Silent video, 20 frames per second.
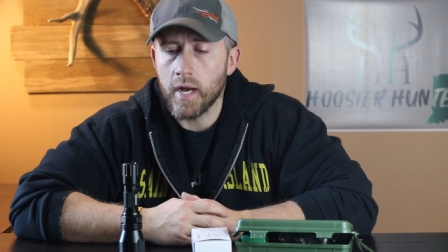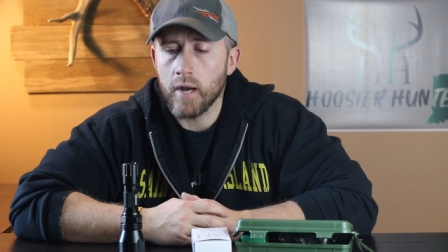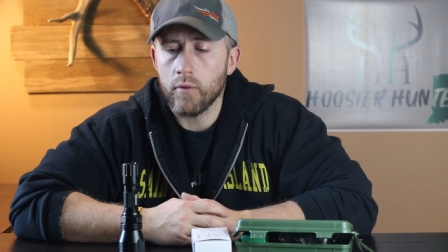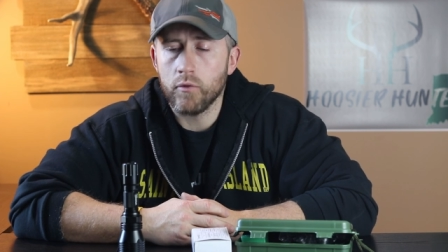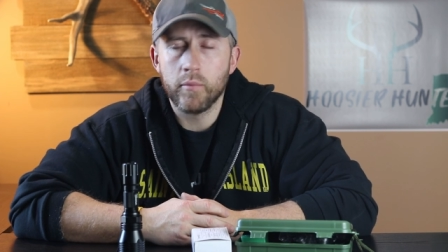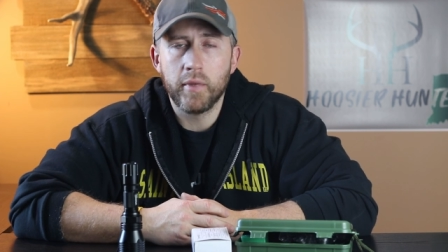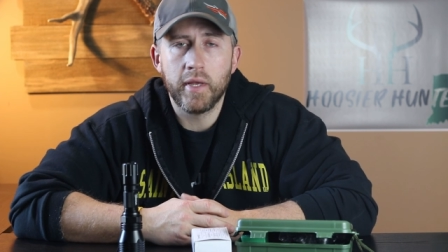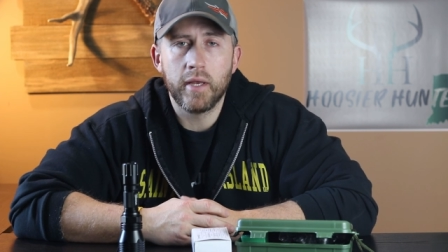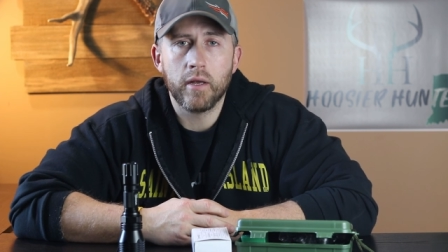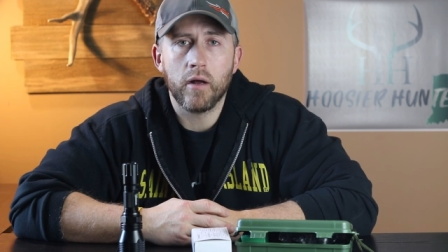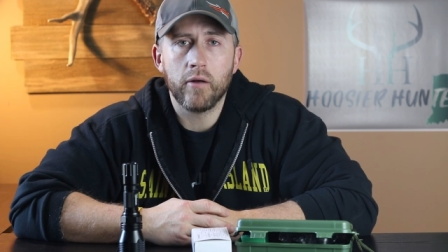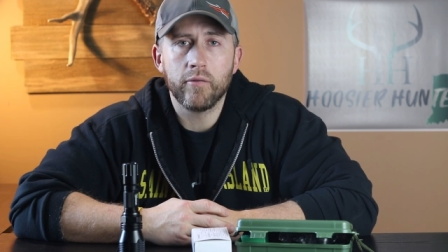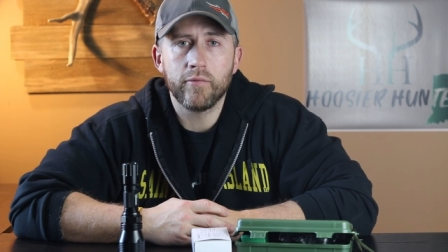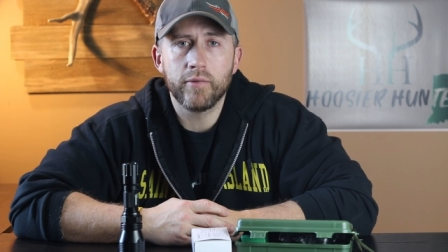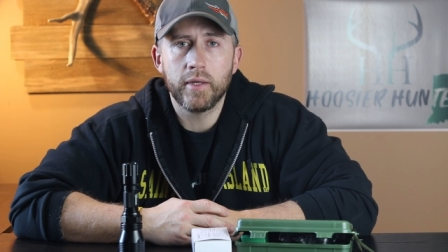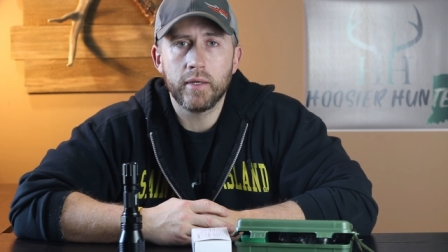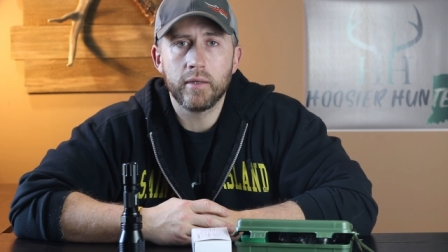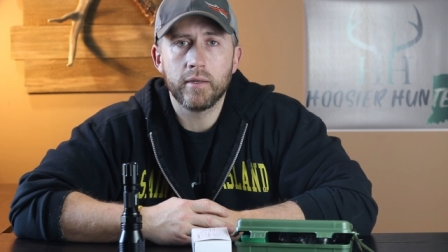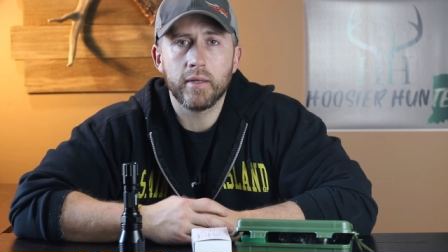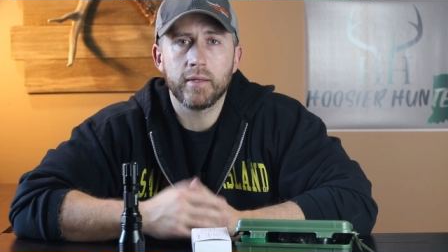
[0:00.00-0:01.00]
I would be
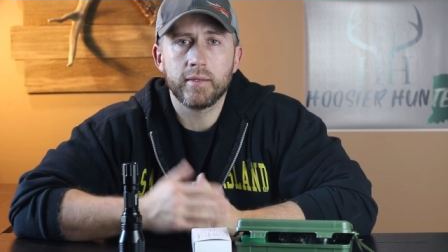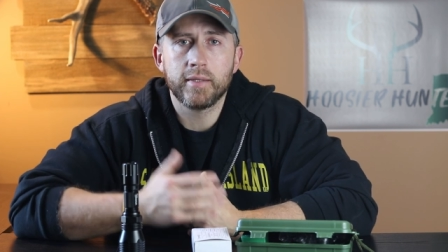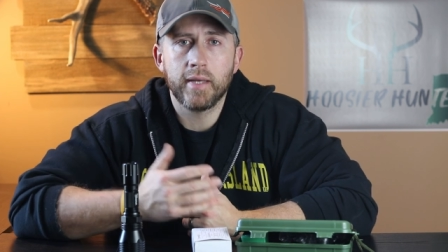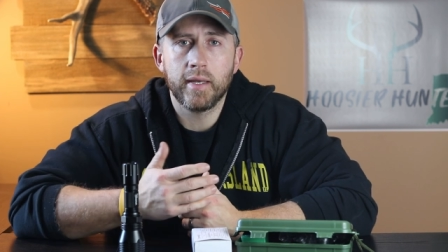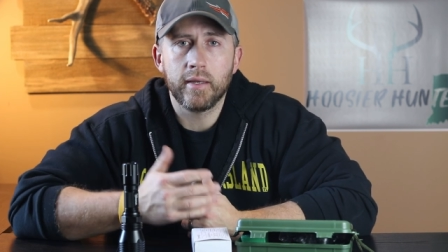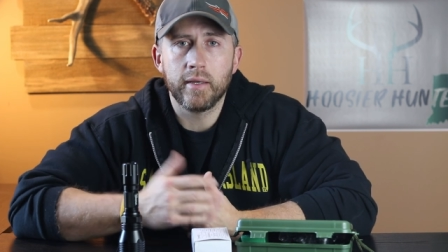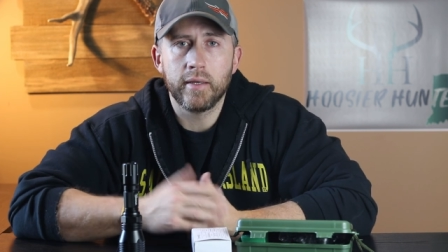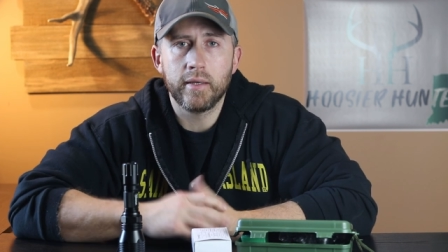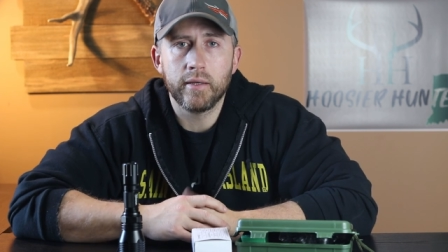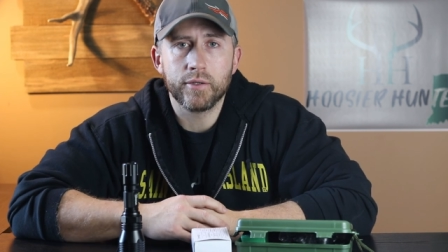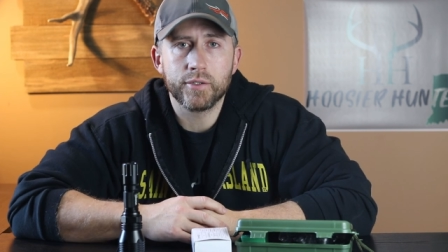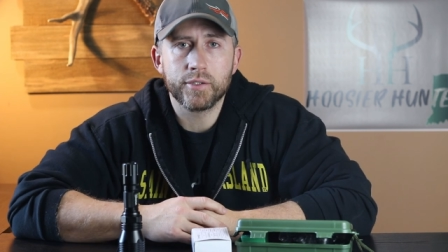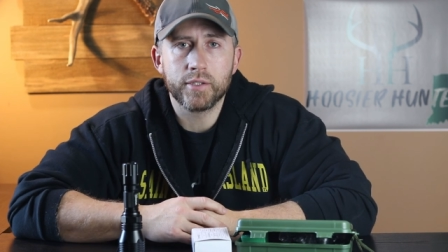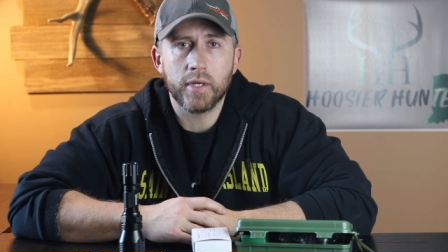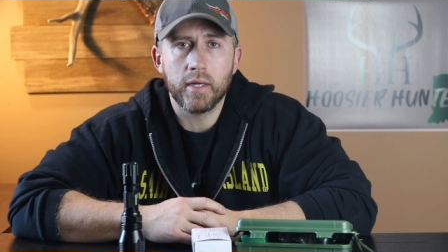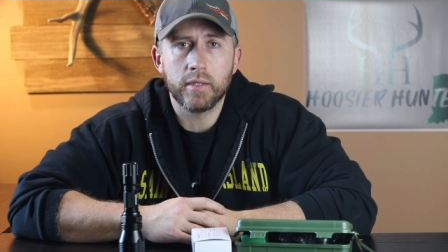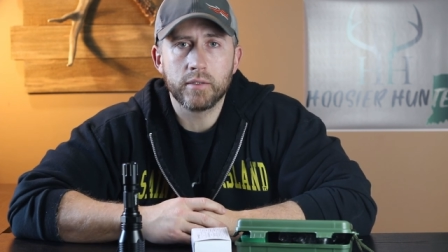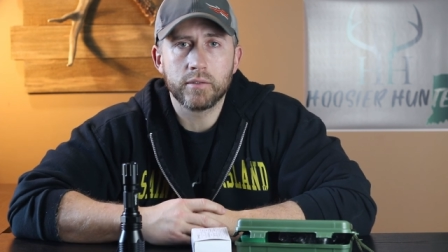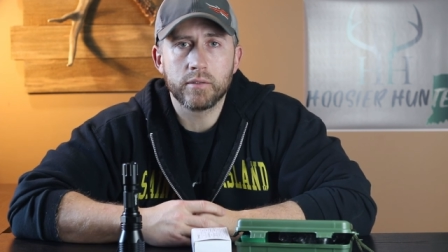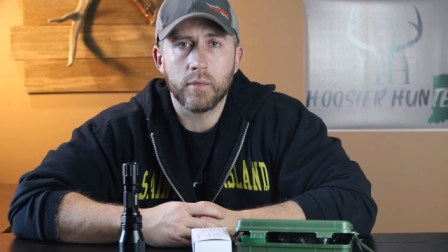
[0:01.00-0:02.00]
confident at taking kill
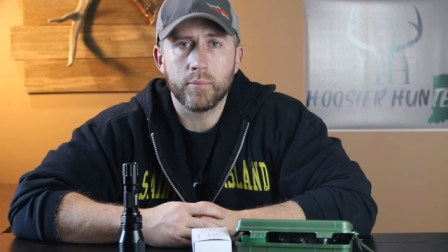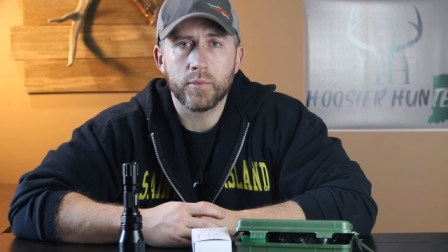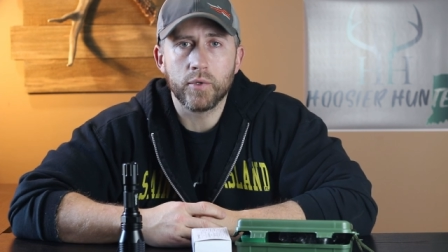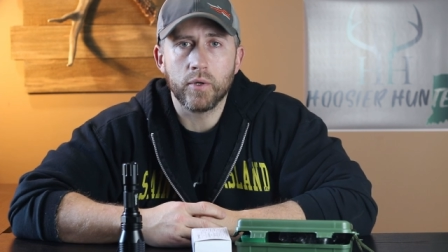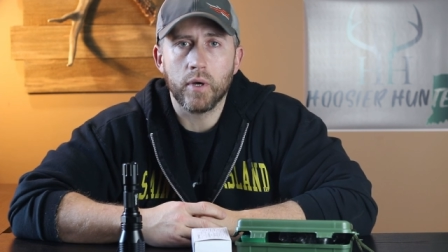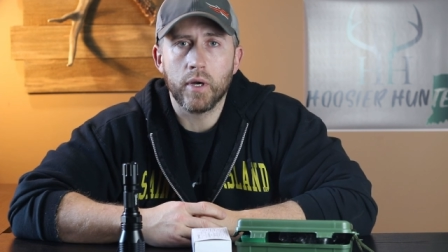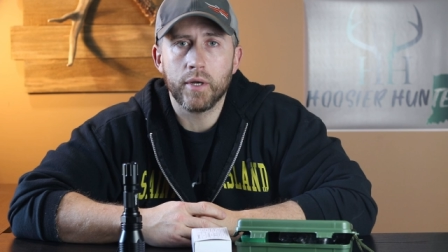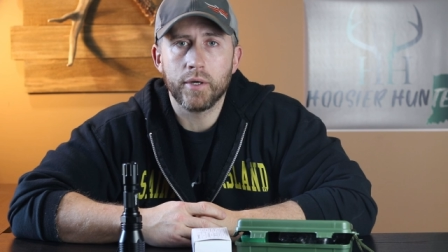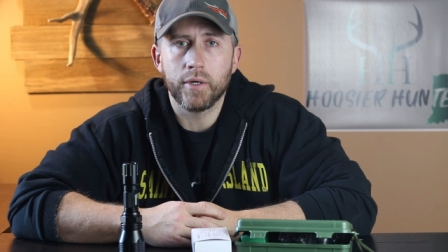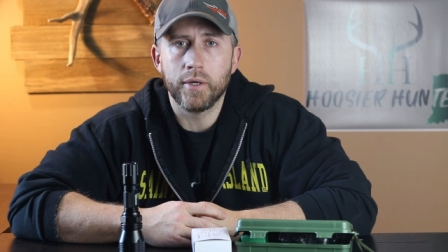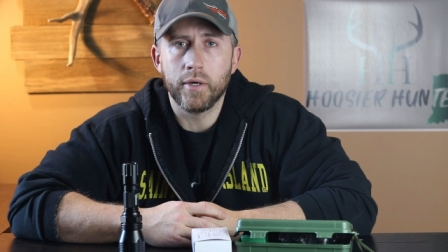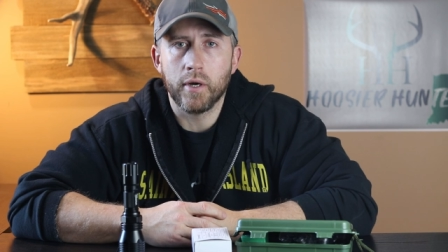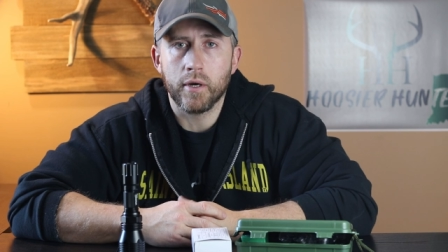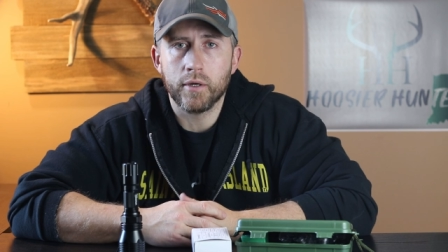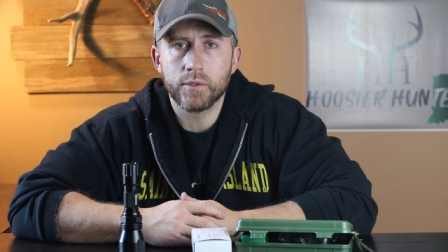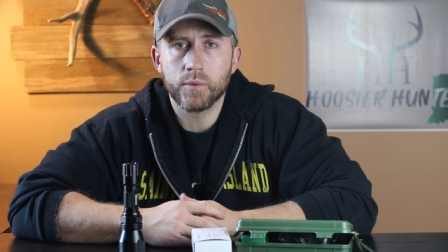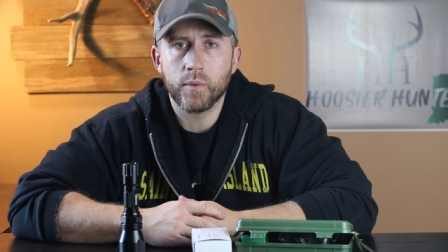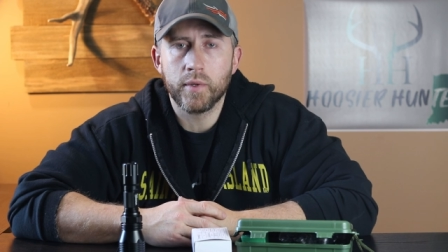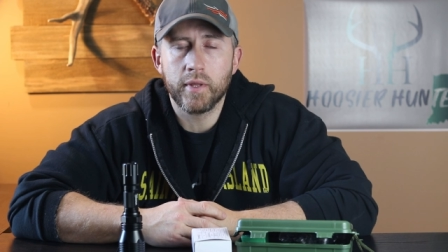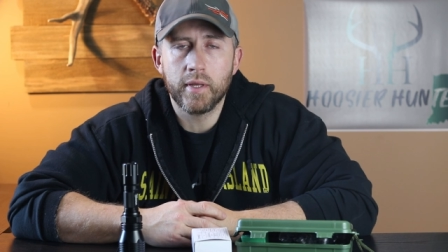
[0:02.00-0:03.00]
shots up to 100
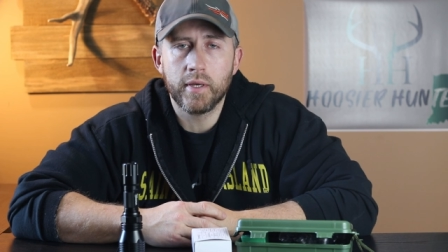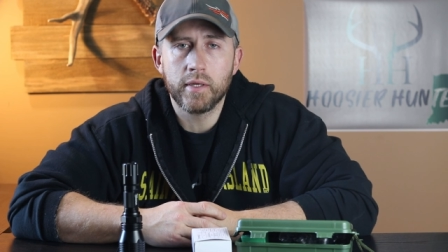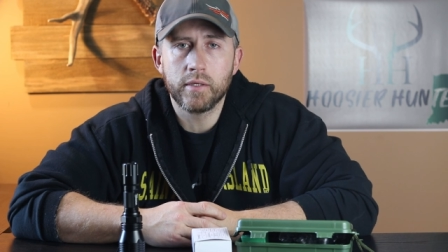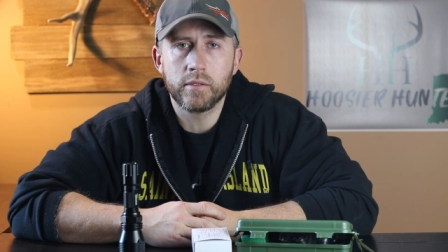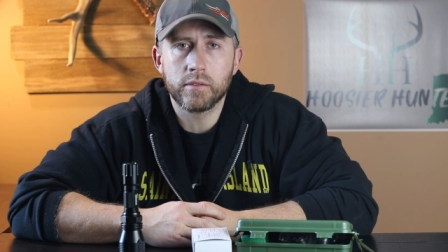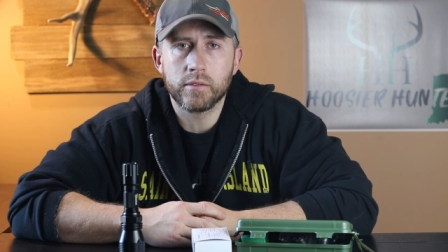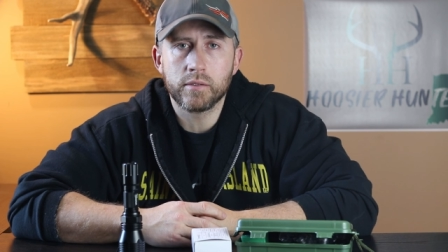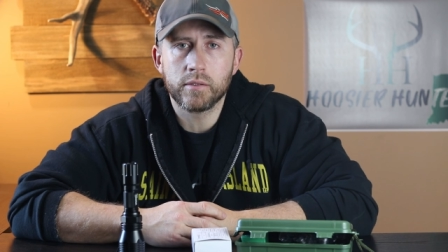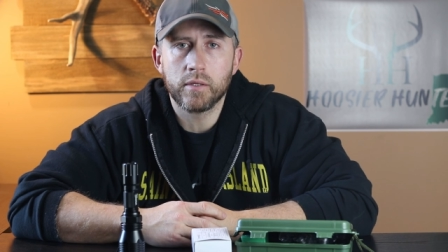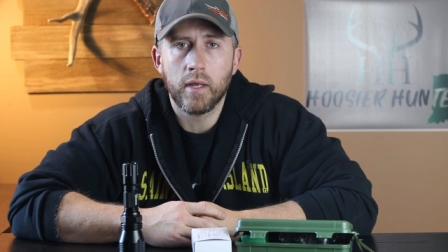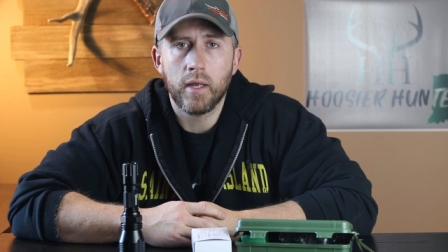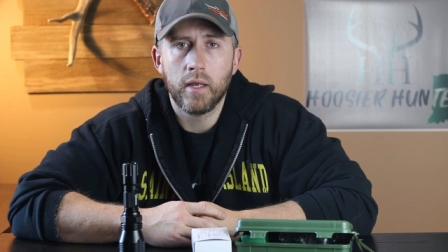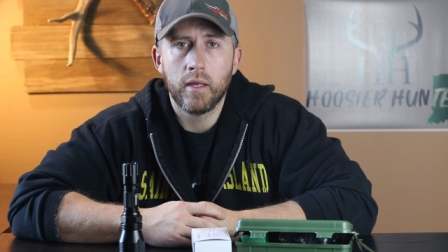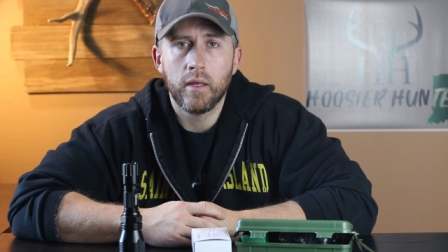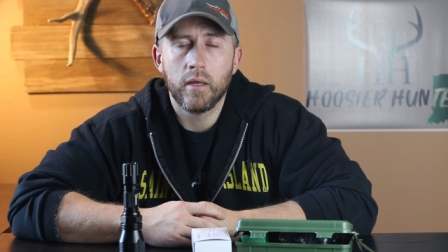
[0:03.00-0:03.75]
yards with this,